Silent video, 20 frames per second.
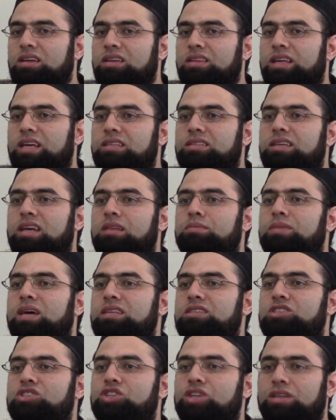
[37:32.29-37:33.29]
They say
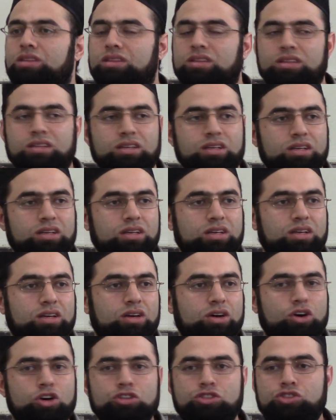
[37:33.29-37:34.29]
masjid,
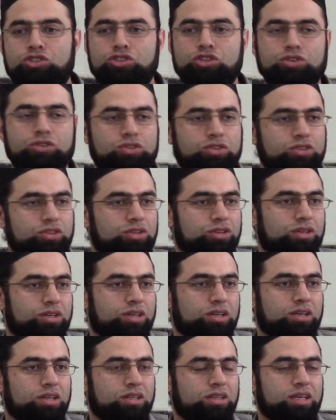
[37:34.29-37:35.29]
usjud.
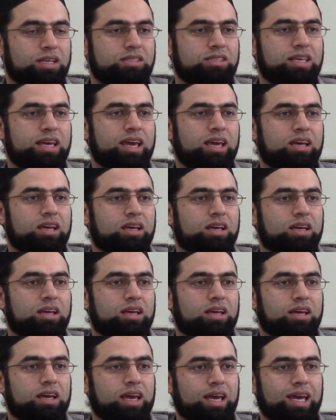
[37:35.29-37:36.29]
They say
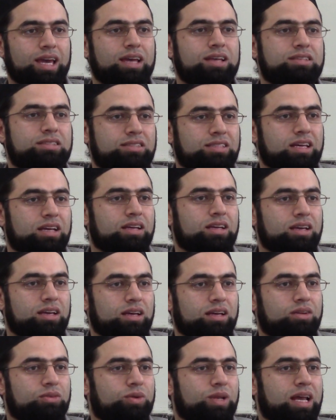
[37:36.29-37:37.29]
iz
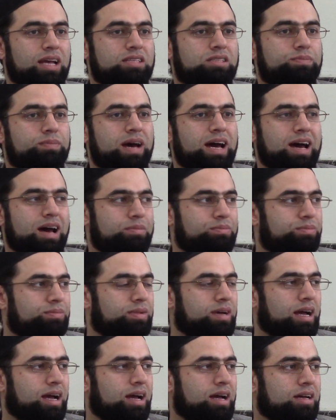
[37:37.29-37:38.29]
with
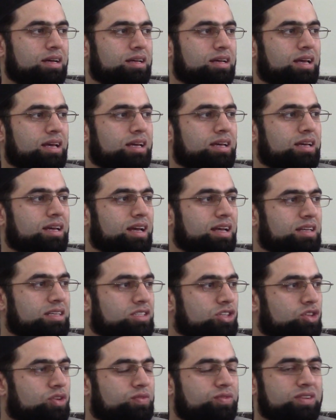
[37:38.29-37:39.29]
asbab. And
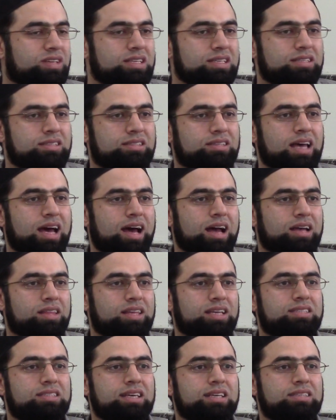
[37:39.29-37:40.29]
instead of sa,
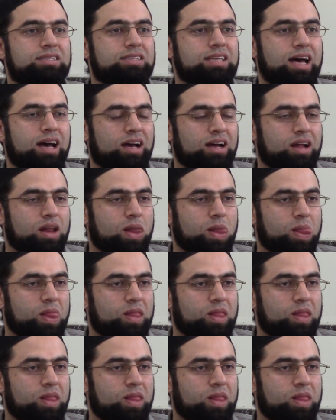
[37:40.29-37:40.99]
they say za.